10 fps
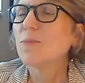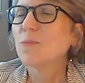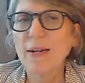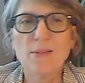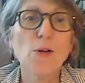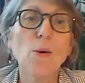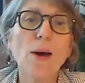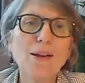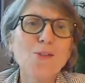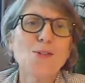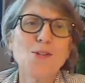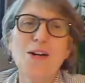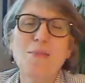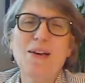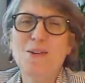Right. So I also
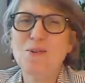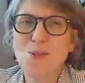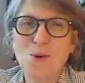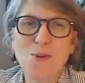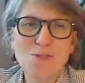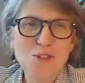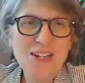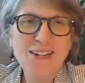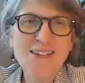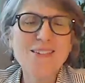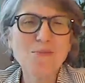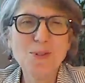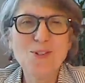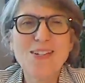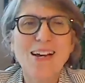talk about your zone of genius,
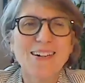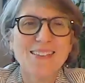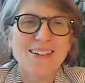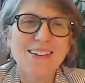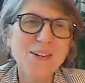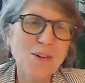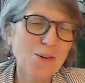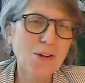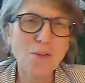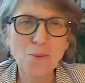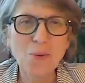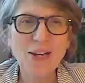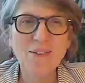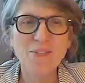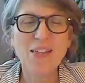which is kind of the, another
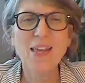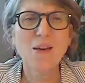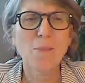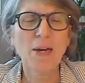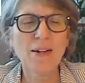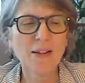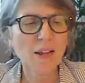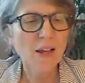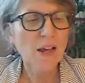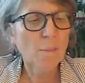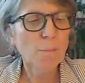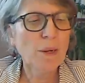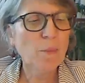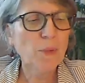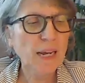way of thinking about it.
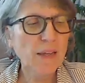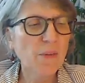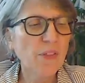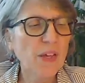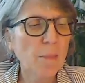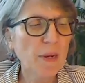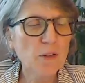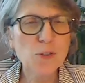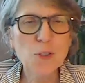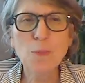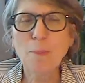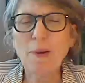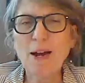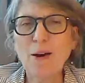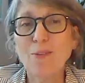But when you think about your
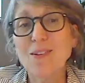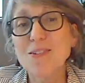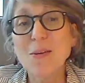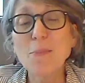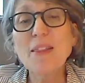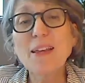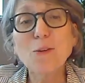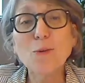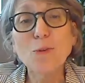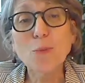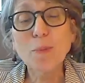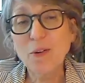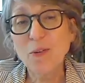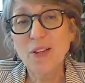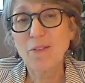superpower, there's something that you do
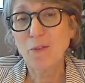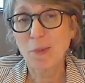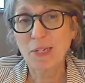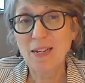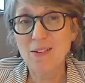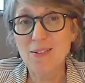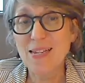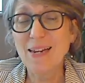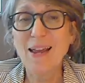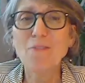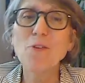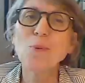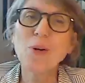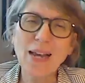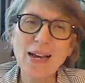better than everybody else. And
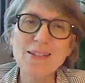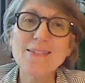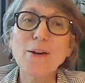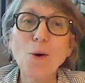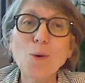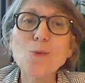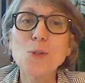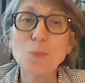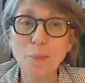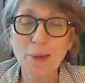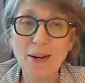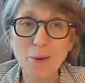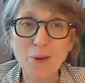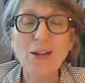everyone has their own superpower.